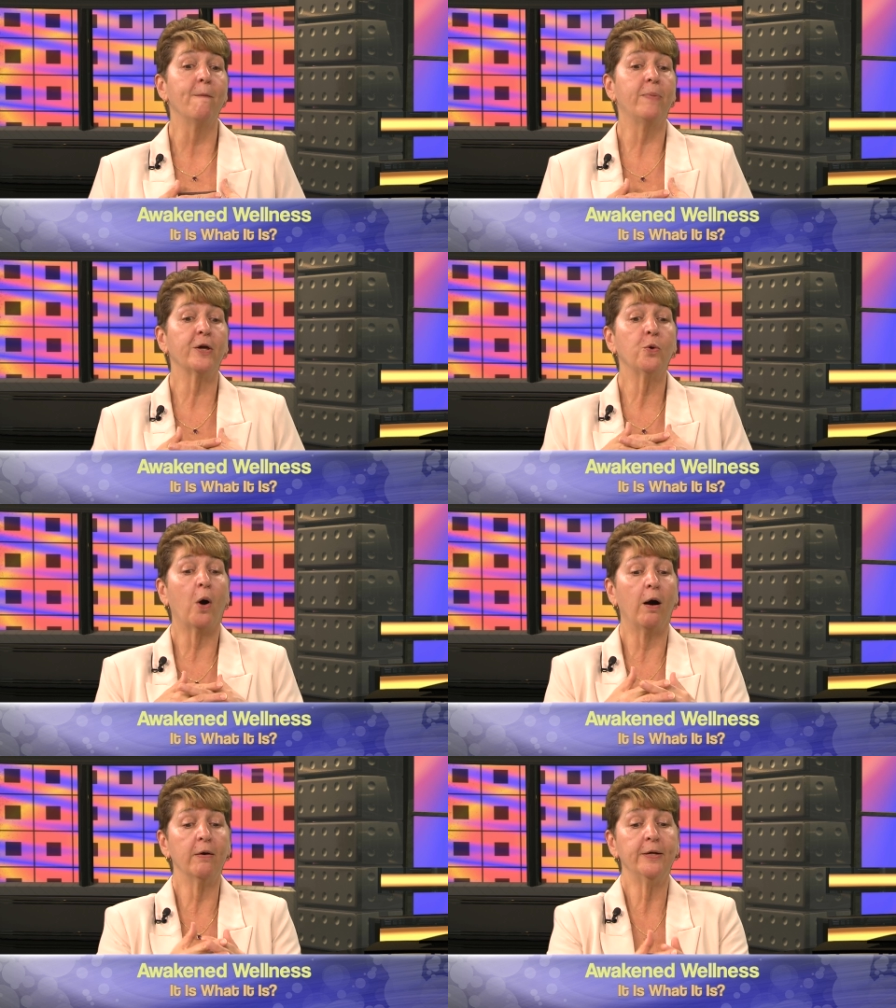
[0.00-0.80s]
but you
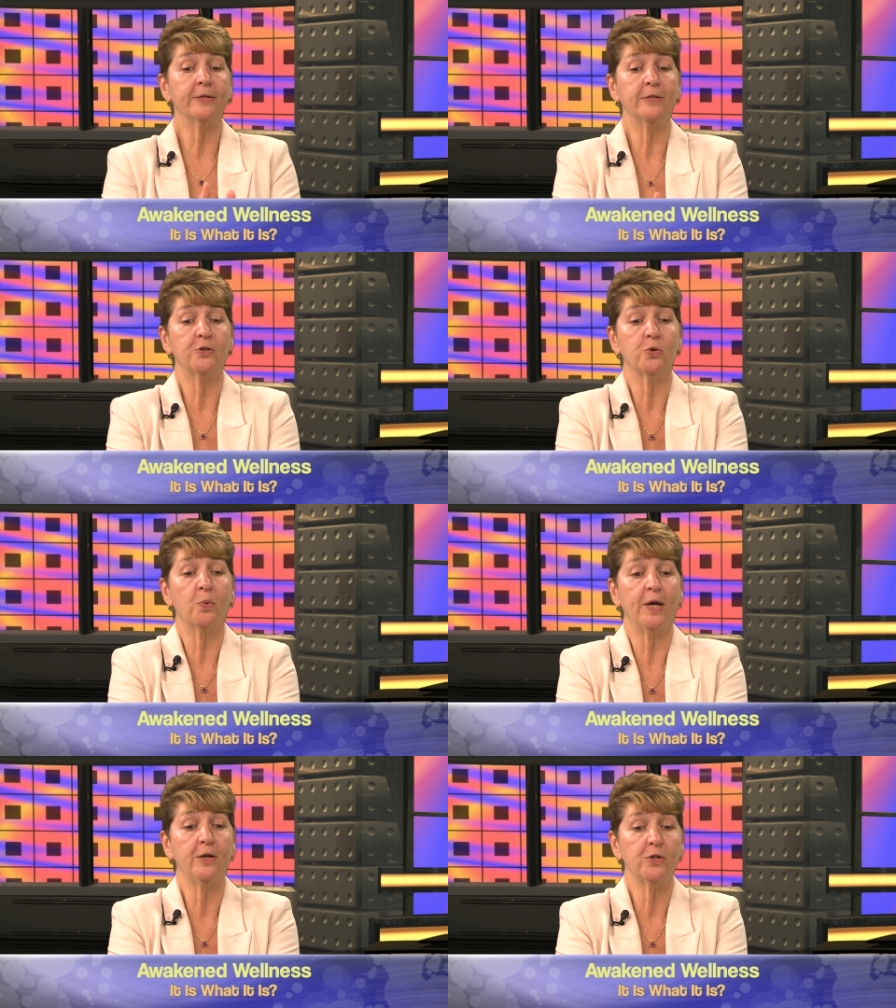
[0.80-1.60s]
are in a
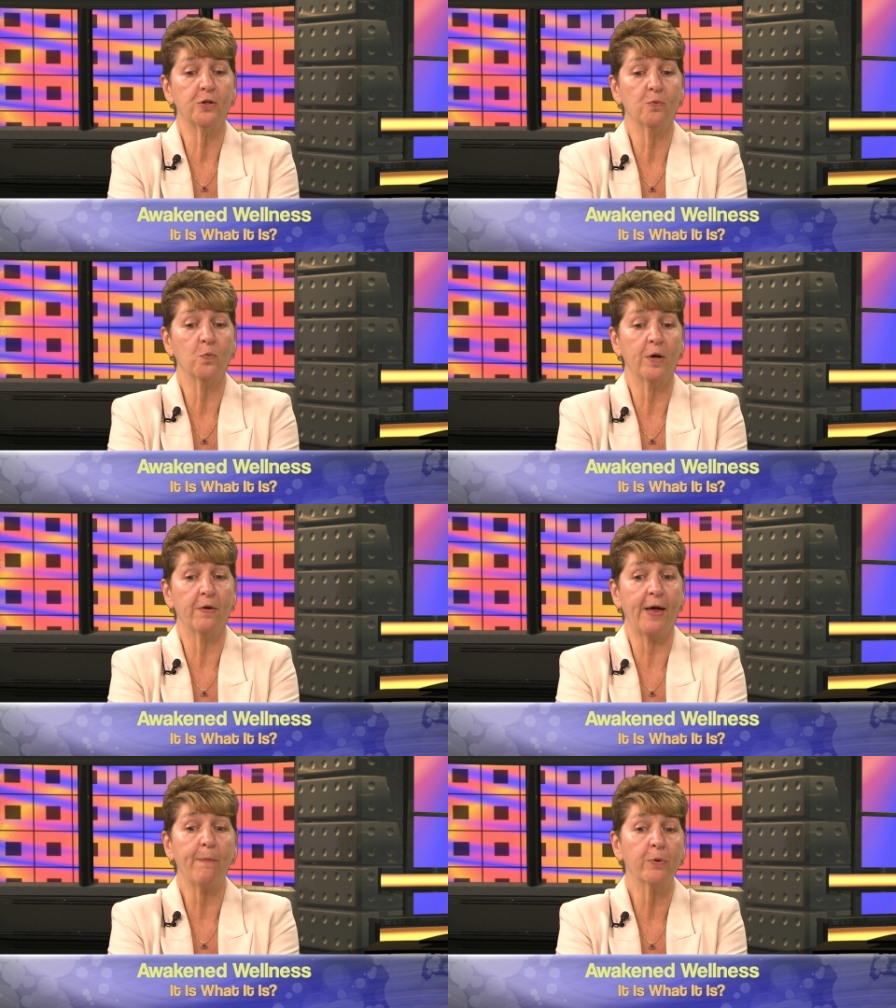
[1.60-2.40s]
situation
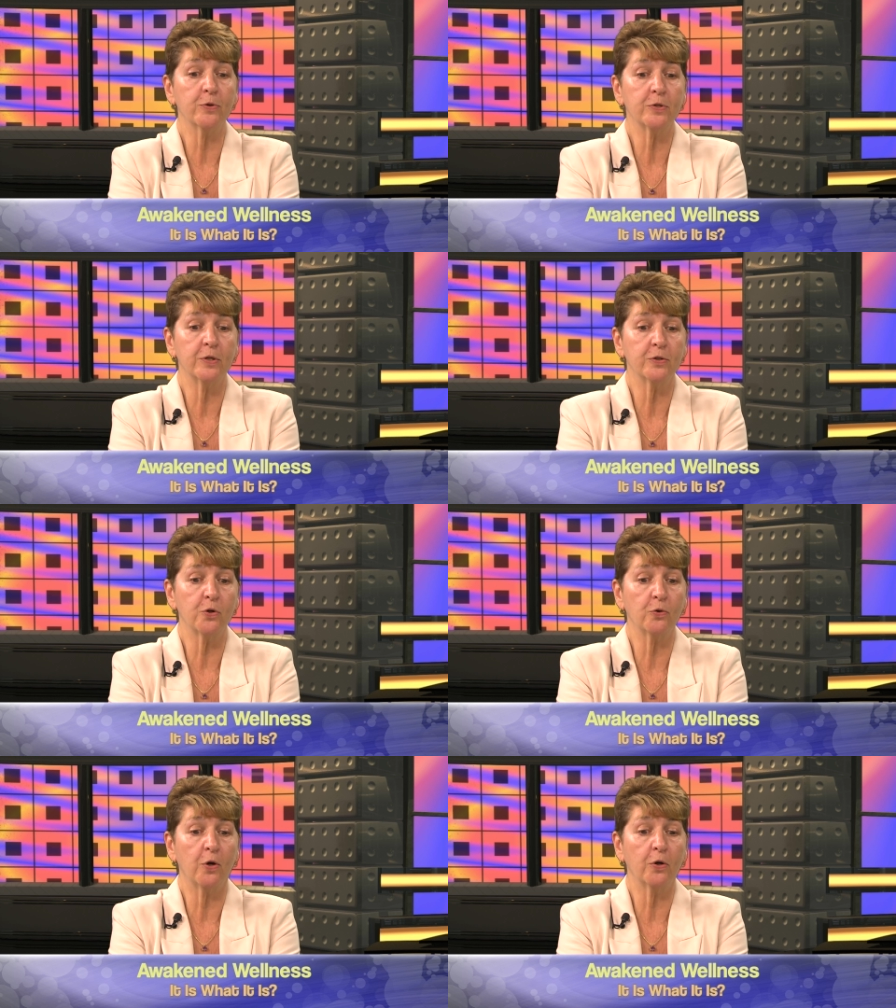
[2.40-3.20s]
where that person is
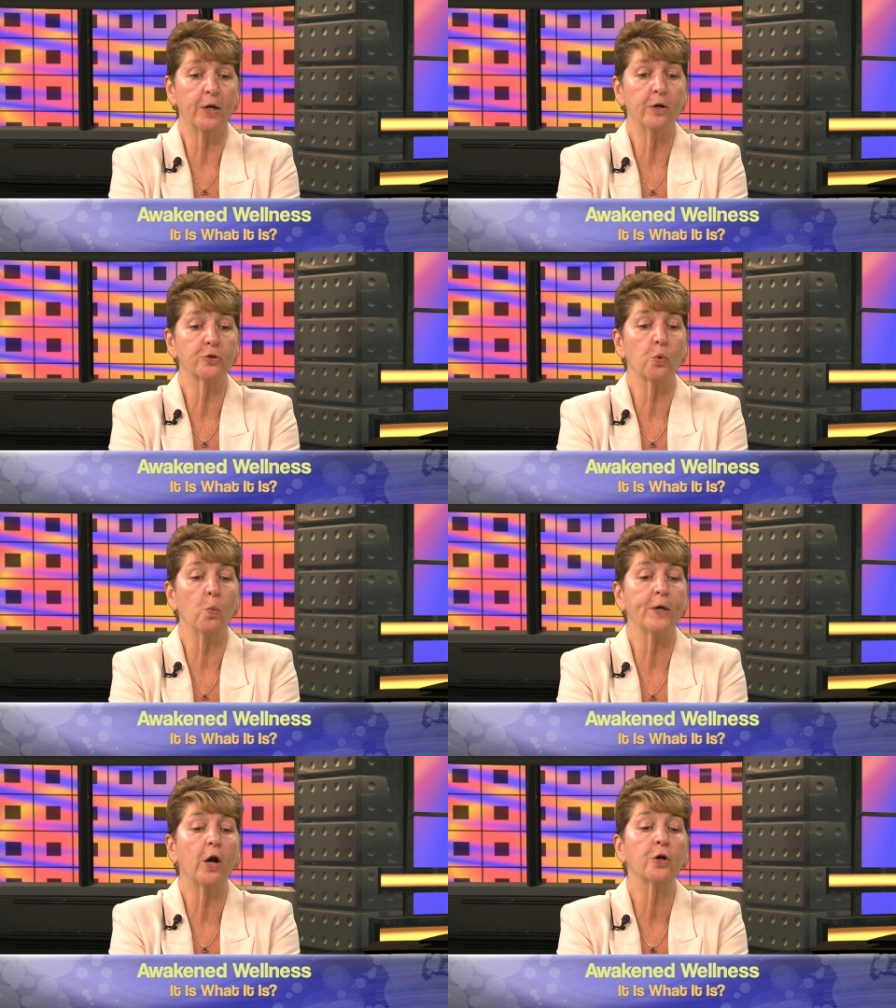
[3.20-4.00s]
no longer here. So
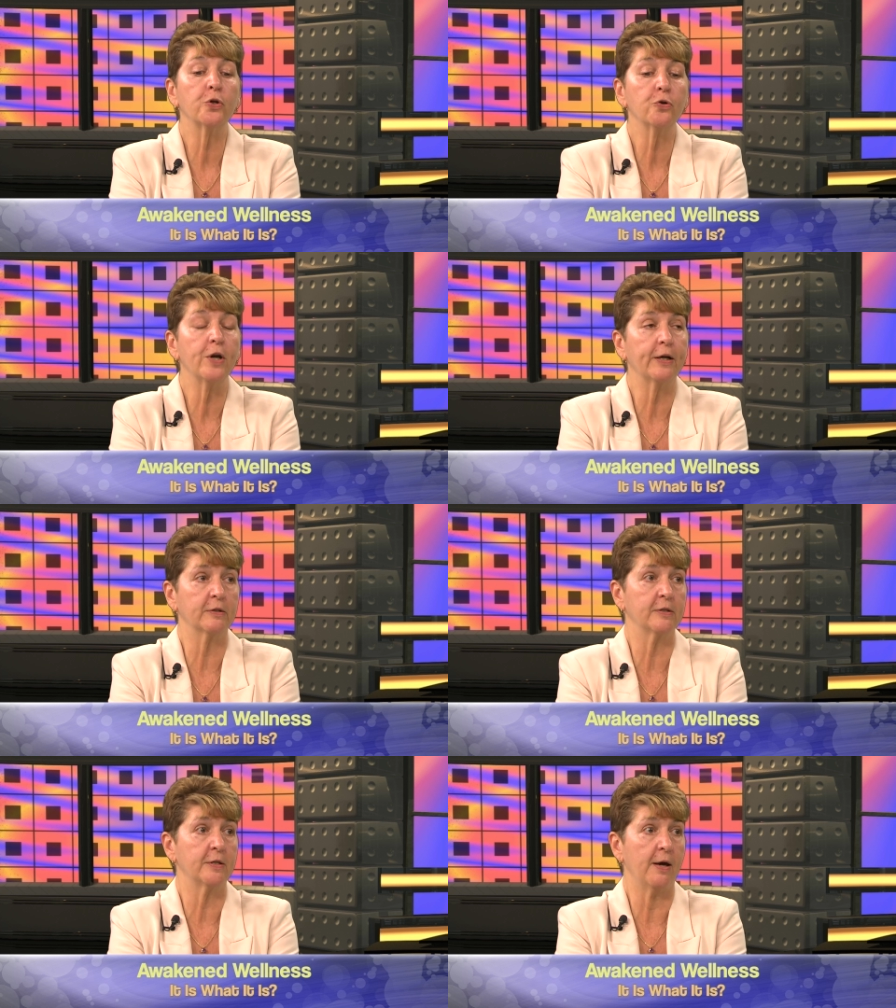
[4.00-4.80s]
what are your
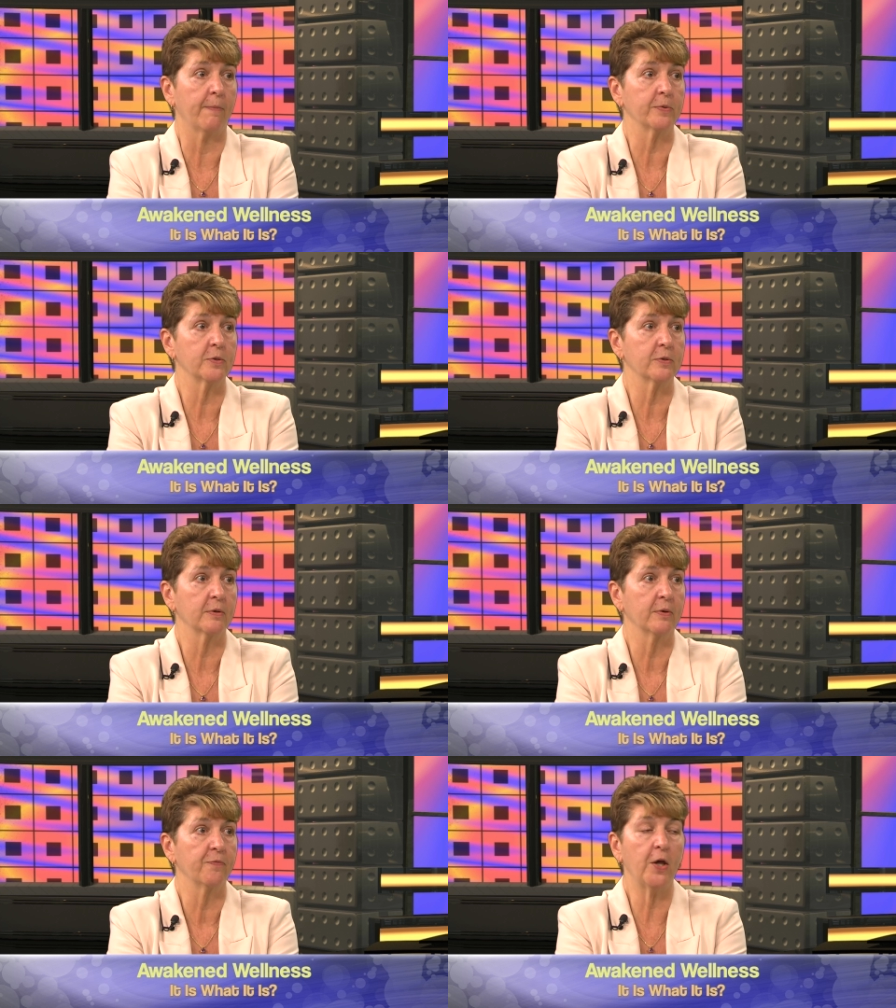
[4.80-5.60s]
next steps?
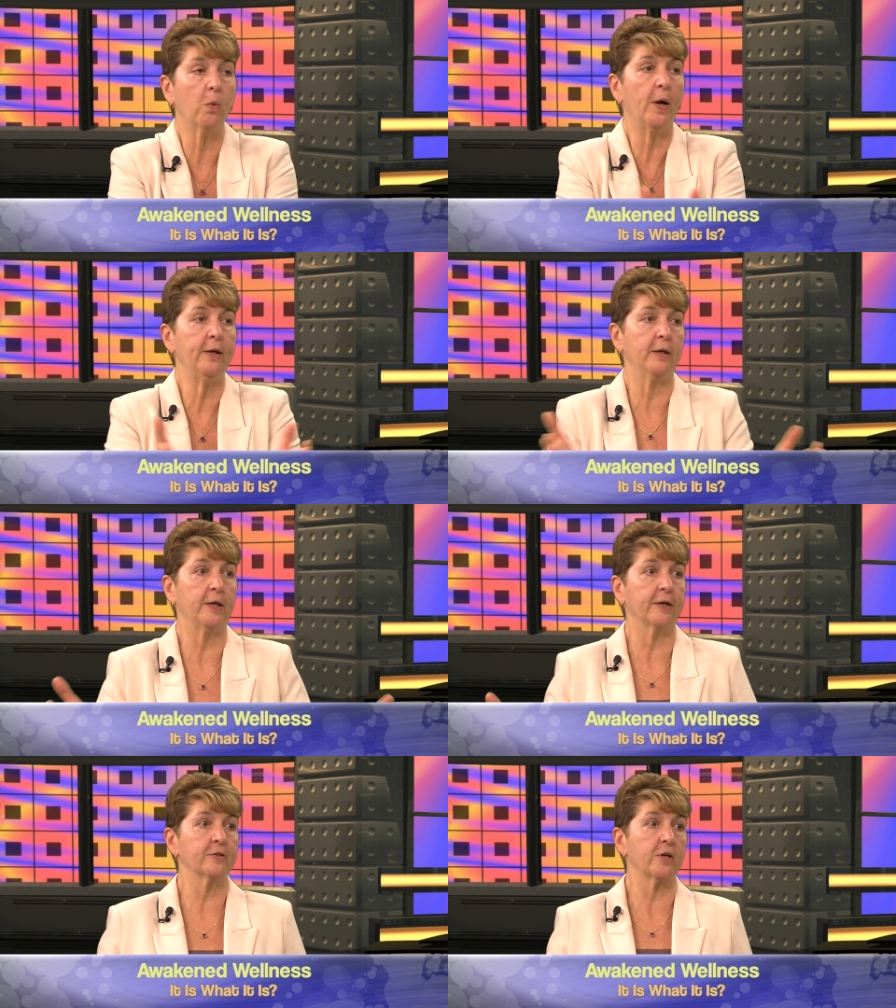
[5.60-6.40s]
They don't want any
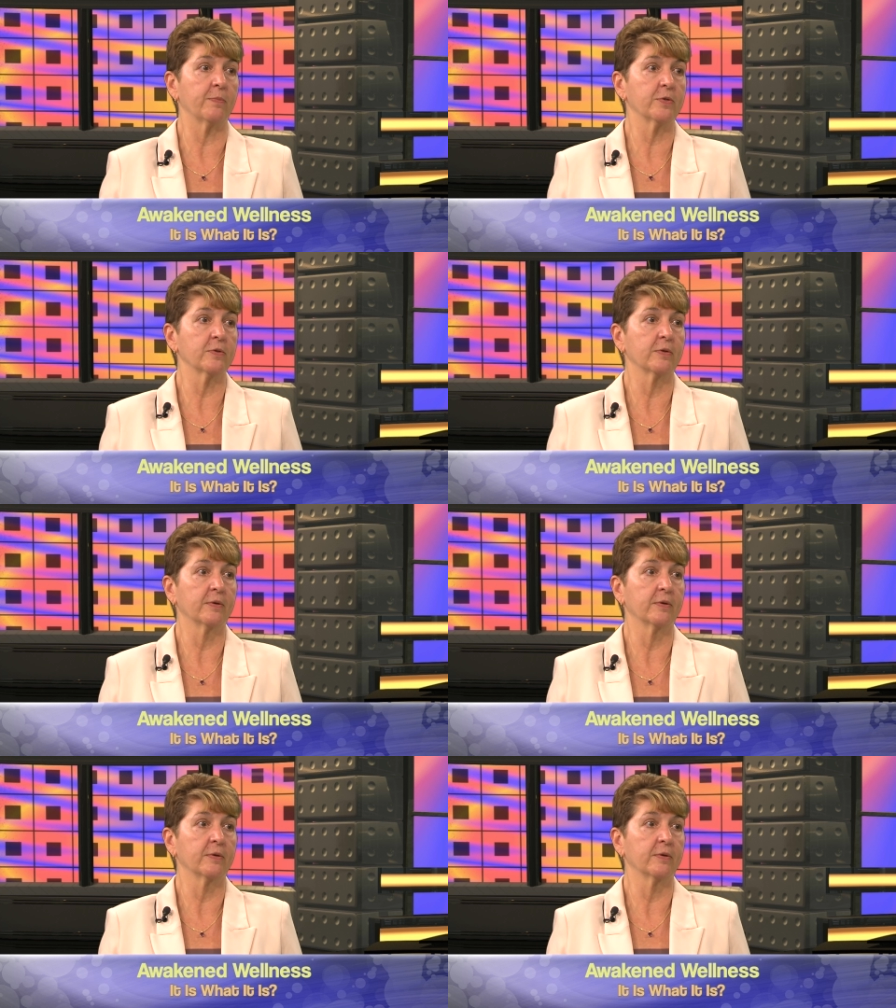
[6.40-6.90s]
next steps.